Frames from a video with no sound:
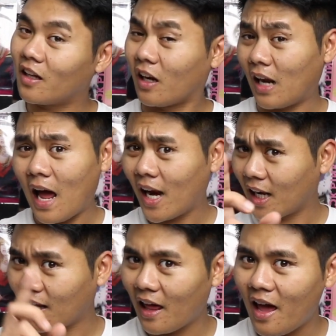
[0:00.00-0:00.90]
A lot
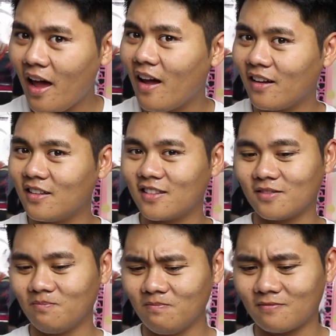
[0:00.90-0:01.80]
of leg.
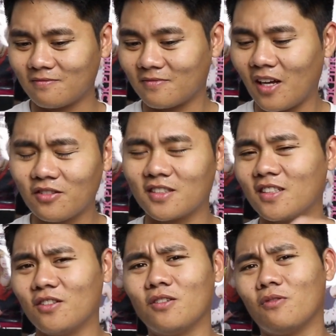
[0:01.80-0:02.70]
Mm, that was the
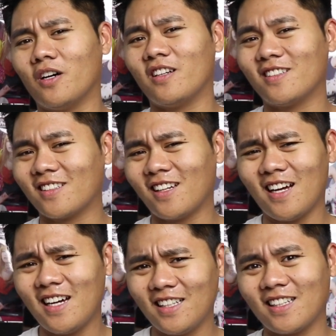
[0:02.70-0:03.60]
good one. A
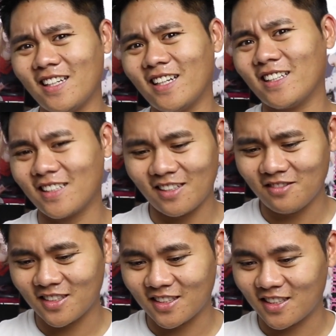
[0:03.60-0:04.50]
lot of leg. That
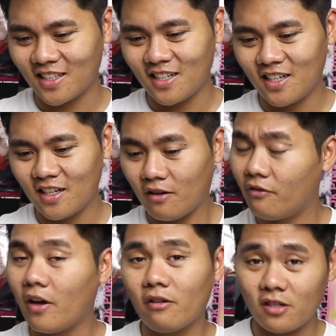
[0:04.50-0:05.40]
was
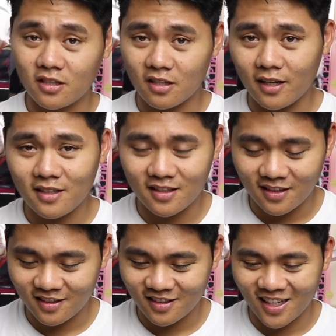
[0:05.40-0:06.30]
very
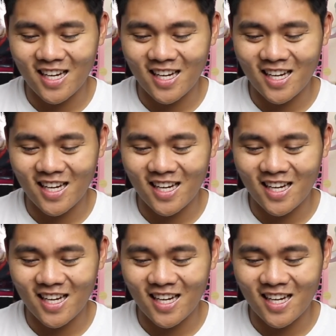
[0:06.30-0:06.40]
enticing.